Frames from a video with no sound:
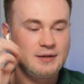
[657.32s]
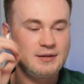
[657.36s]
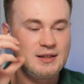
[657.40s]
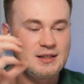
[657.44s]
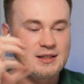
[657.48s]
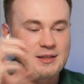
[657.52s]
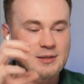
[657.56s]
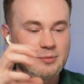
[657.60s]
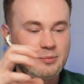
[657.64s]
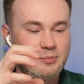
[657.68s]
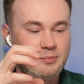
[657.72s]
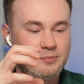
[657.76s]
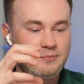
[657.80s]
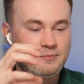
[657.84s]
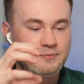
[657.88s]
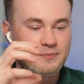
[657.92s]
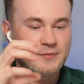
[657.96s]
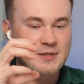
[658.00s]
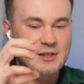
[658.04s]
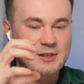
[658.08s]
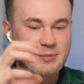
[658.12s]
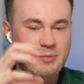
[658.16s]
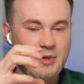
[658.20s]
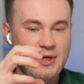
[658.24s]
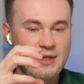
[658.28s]
this
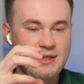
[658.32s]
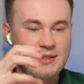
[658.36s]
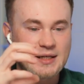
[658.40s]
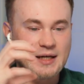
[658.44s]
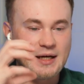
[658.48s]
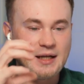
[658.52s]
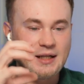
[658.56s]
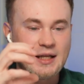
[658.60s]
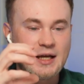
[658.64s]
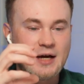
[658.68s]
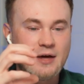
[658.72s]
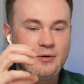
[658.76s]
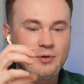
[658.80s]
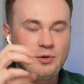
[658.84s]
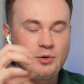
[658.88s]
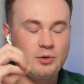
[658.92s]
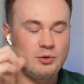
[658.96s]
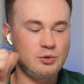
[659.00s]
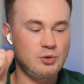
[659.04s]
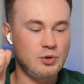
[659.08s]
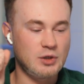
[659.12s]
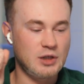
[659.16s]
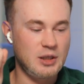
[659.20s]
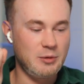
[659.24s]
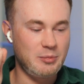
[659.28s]
space allow
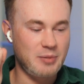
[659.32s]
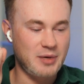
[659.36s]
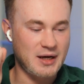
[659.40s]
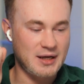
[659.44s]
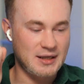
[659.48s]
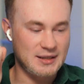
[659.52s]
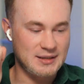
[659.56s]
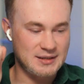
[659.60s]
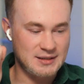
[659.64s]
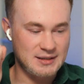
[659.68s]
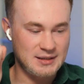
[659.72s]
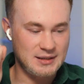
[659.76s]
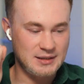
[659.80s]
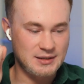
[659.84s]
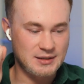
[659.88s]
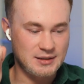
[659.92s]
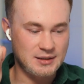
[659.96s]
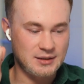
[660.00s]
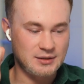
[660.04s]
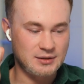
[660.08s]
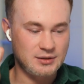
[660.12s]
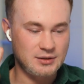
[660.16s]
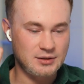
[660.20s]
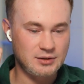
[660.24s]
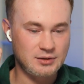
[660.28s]
you to keep a
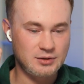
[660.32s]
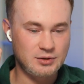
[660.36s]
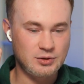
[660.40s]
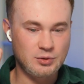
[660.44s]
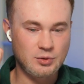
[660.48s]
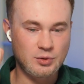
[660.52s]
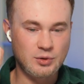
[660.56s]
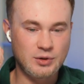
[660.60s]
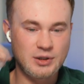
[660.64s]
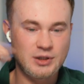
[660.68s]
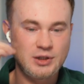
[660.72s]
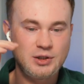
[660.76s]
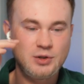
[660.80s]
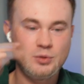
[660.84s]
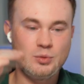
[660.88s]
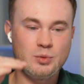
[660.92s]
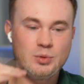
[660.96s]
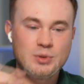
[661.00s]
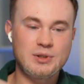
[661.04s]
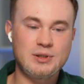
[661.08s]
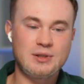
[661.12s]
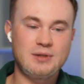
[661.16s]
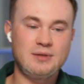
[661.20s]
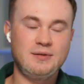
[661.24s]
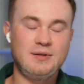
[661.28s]
consistent, to
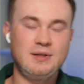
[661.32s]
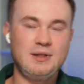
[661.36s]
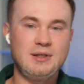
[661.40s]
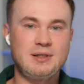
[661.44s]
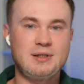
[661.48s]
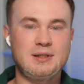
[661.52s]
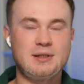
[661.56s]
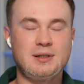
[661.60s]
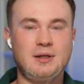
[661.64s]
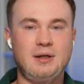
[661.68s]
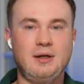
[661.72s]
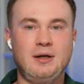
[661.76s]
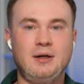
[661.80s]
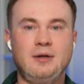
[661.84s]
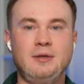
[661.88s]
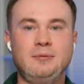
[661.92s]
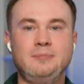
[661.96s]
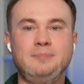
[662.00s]
reduce this,